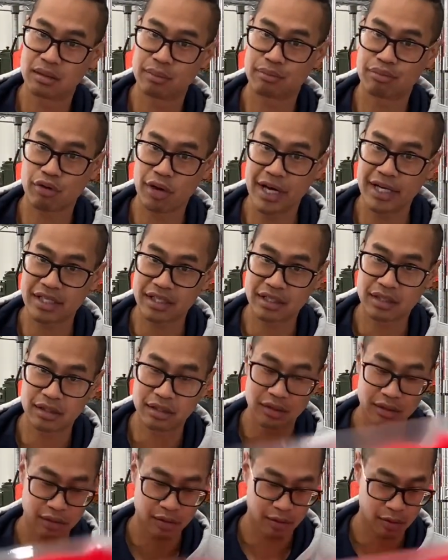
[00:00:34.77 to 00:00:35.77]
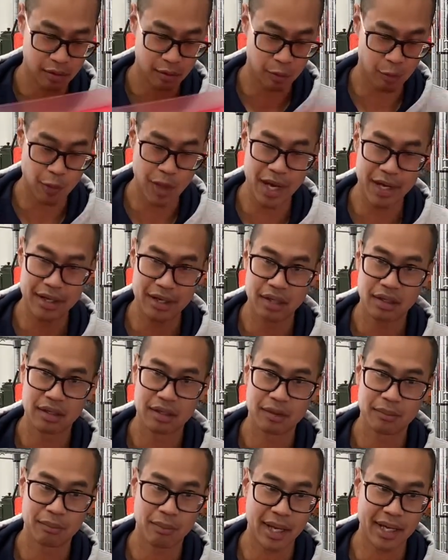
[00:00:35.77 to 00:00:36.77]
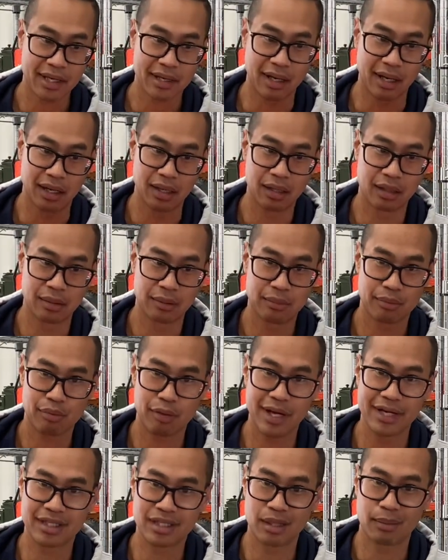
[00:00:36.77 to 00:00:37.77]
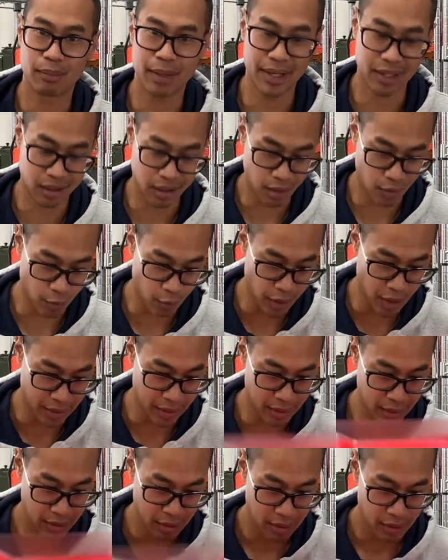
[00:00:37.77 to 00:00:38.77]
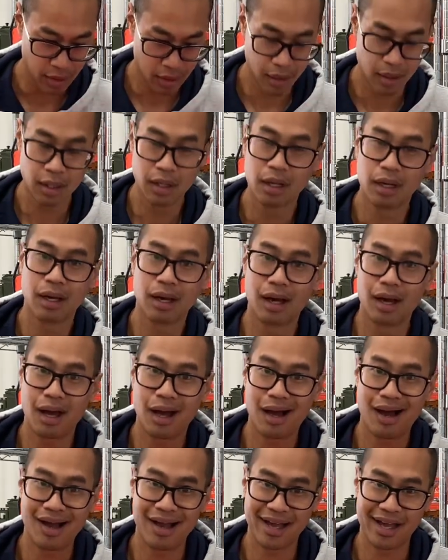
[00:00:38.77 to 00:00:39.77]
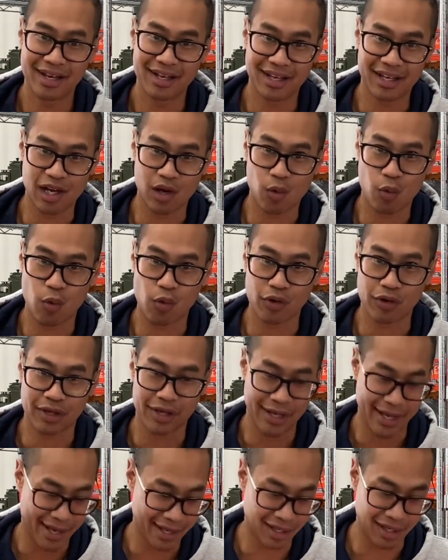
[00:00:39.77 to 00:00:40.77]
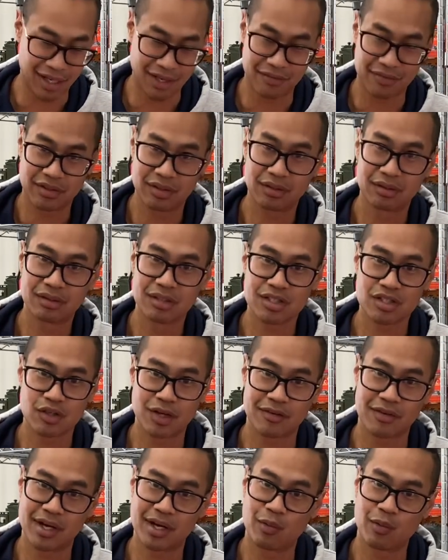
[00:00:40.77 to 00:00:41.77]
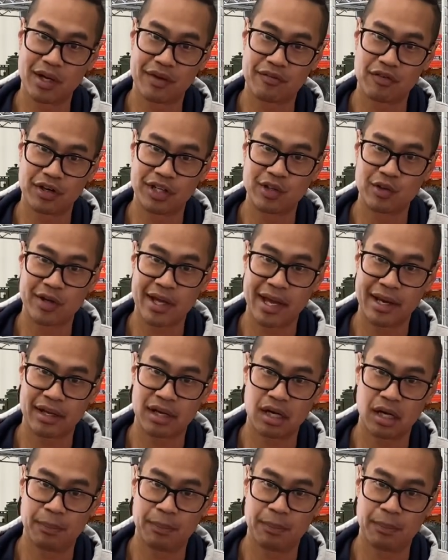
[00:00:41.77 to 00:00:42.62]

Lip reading: Bright red mica, bright mica red. I had like a quarter can left. Gotta wait for this one to